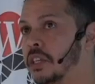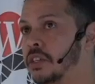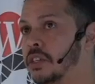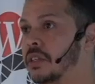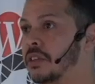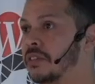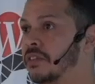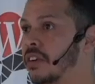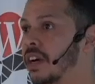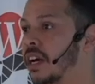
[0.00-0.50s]
to
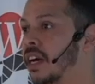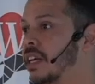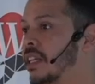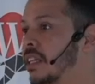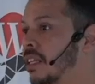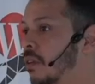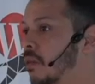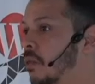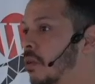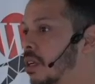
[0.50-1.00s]

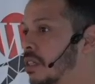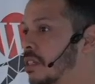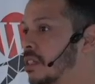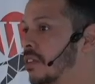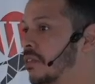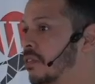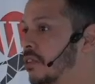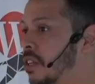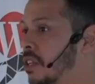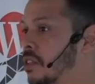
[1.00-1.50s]
define what's the
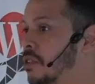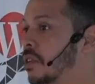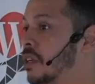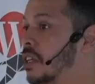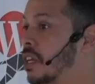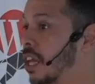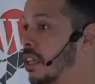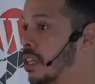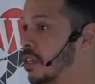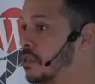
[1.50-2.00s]
feature
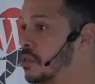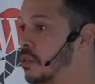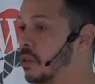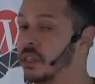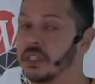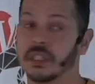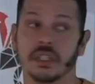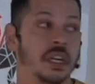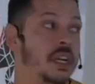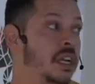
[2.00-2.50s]
and the
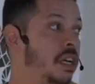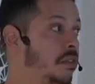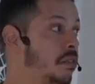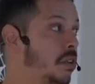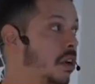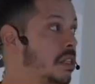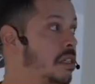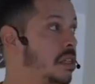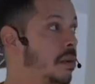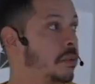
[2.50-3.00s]
source.
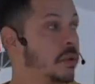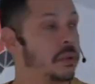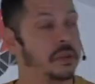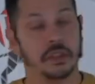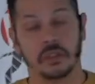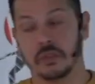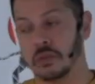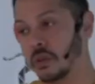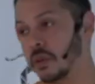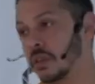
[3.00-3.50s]
For example, the
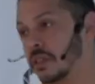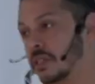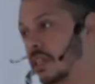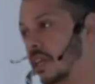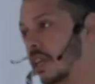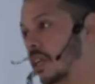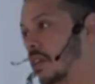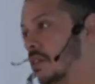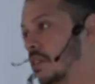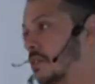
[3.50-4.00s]
source that
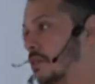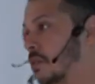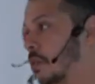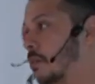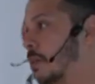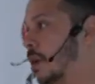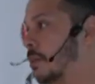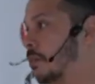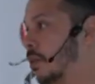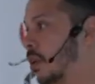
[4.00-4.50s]
I used for
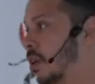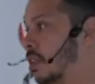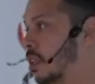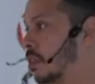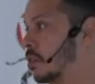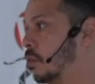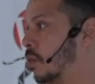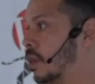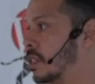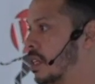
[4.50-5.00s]
my
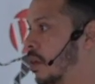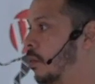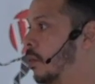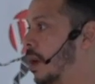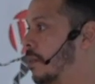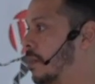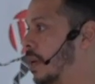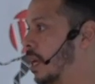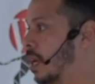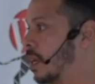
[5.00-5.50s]
product was the
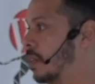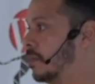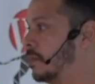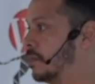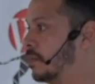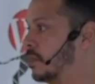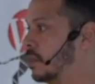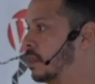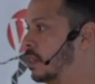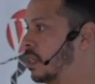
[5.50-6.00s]
webcam.
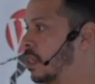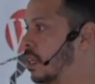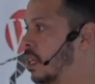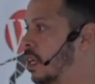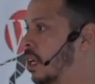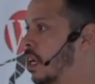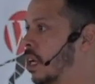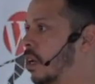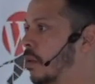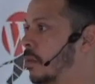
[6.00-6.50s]

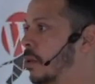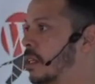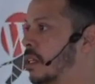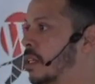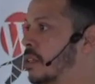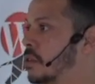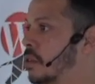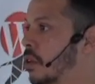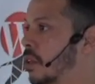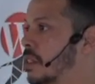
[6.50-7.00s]
But the
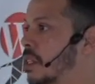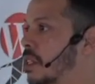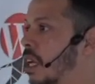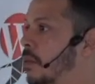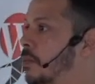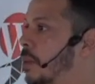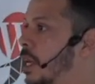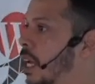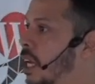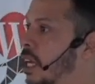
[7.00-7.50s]
source can
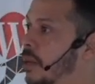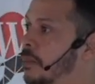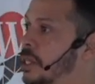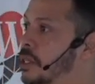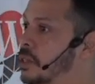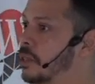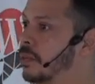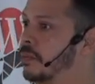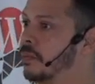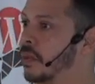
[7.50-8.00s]
be an
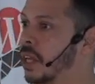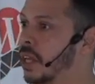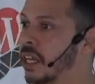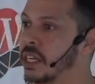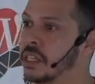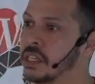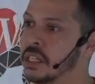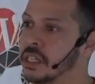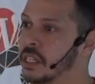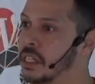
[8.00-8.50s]
image. I
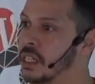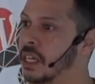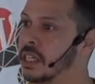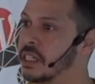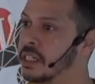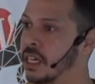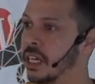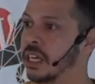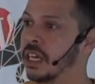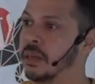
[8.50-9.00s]
can just like
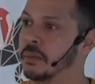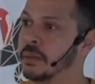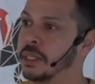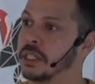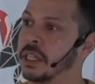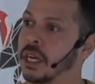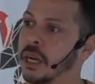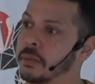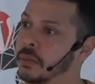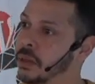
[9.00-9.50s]
send an
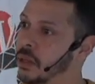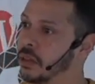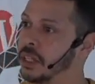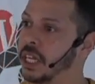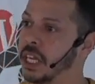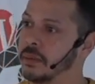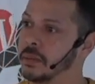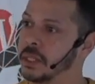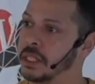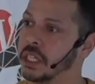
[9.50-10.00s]
image, upload
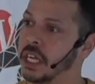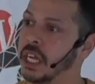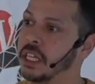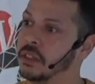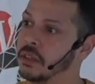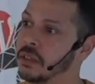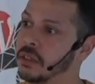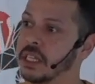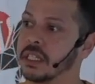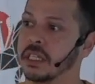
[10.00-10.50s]
an image, and
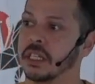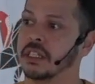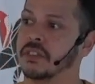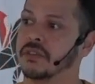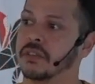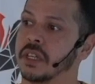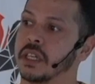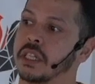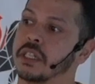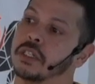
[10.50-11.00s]
do that
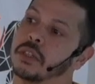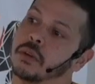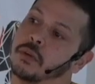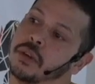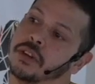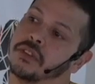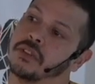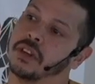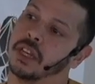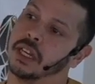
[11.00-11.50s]
classification
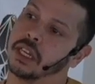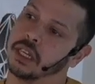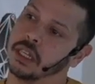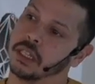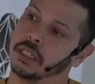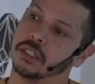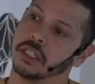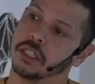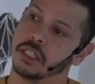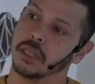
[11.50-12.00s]
with like
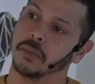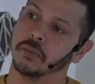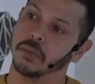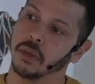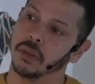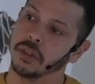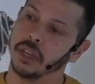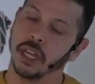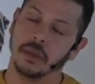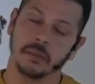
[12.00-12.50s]
just
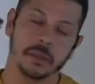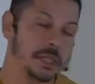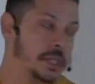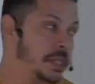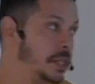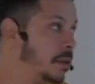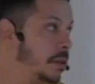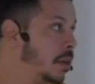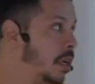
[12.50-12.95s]
upload an image.